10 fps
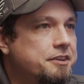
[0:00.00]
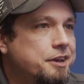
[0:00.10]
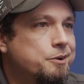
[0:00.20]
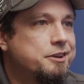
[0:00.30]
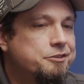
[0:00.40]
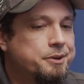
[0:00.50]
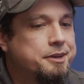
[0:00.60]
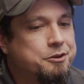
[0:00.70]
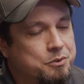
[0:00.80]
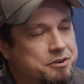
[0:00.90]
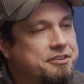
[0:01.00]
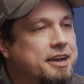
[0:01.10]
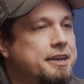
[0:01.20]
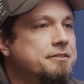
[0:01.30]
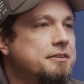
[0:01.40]
that go into it, door
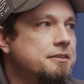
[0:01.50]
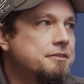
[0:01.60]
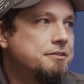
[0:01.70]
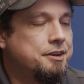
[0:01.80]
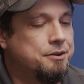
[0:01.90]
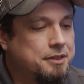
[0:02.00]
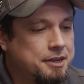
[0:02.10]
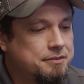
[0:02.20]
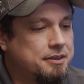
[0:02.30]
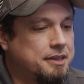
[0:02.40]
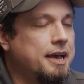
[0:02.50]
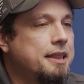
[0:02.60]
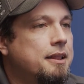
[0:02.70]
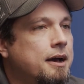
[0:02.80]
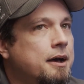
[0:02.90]
sizes, things like
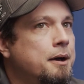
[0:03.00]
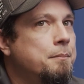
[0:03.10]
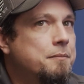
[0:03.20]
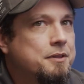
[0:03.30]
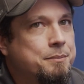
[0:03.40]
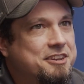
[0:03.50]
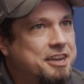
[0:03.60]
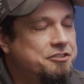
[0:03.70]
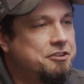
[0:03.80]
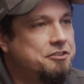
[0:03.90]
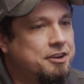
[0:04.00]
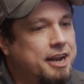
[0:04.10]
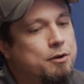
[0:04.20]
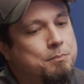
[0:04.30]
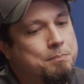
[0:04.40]
that, limitations on
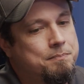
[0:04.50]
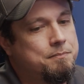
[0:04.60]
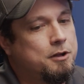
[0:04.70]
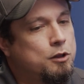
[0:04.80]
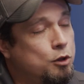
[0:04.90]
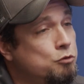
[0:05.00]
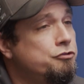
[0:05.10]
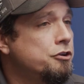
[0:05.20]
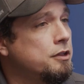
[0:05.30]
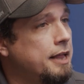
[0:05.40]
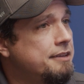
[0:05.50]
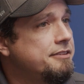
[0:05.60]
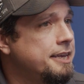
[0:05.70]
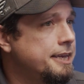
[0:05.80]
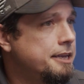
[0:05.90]
how close your glass
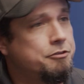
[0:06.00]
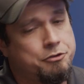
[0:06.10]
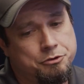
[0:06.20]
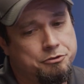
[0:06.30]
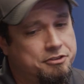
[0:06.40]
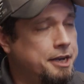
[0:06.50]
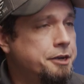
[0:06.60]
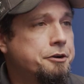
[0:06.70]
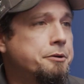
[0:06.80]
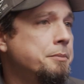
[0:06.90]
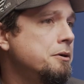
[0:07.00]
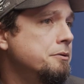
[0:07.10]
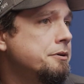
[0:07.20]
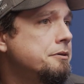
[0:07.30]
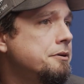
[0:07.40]
can get to, say, your
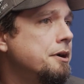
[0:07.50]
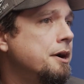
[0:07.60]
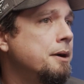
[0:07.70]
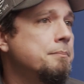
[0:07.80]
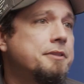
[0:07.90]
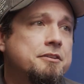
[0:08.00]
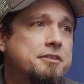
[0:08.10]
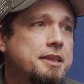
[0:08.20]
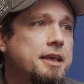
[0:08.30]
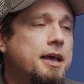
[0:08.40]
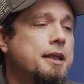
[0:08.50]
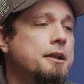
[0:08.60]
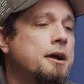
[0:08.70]
commode, things like that.